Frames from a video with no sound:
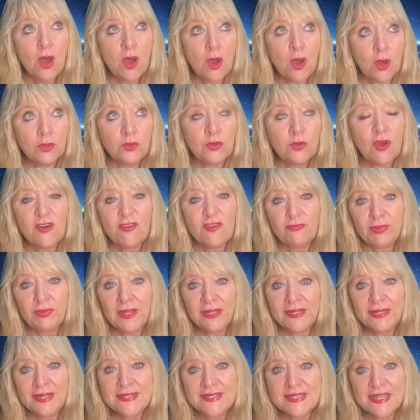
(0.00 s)
on
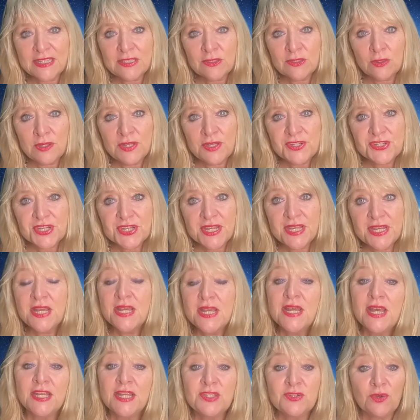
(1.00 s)
off-planet technology,
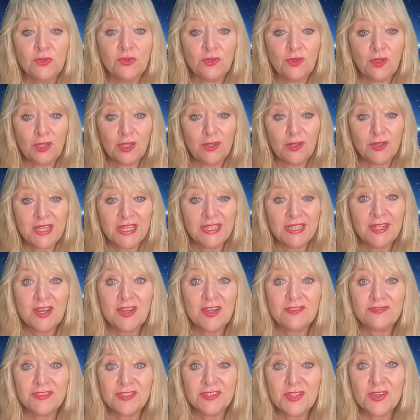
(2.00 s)
and you're not looking
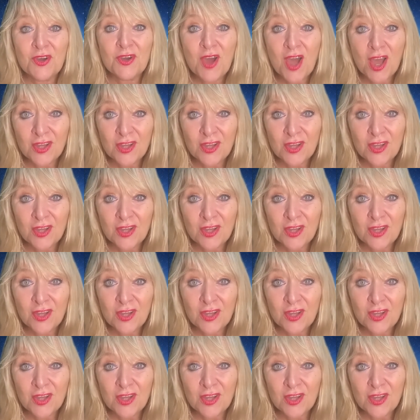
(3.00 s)
after your